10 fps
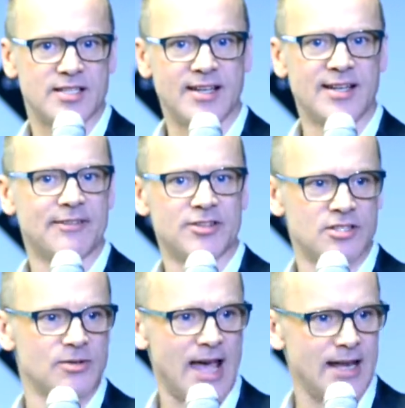They didn't have
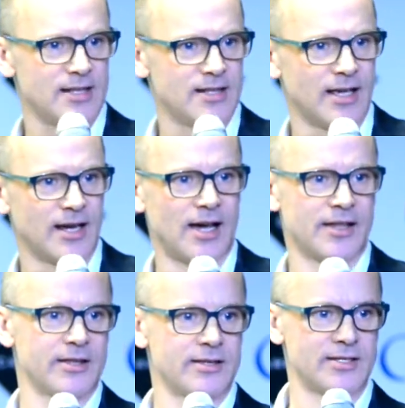to do anything
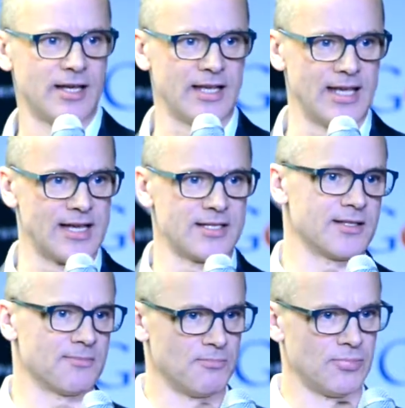other than say,
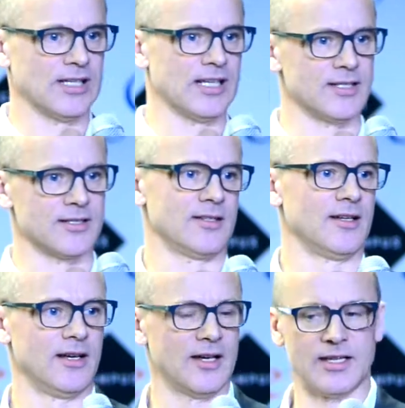yes, please.
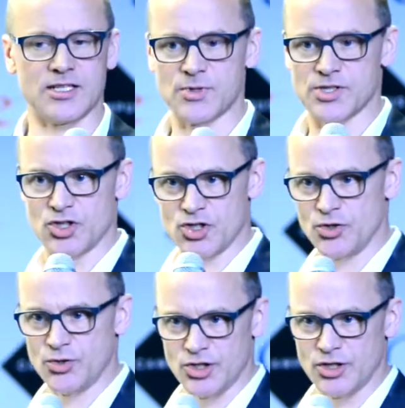And this was a
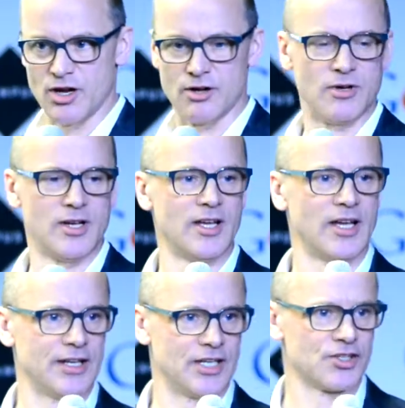€2
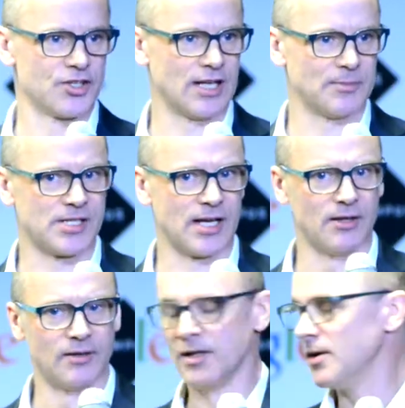additional upsell.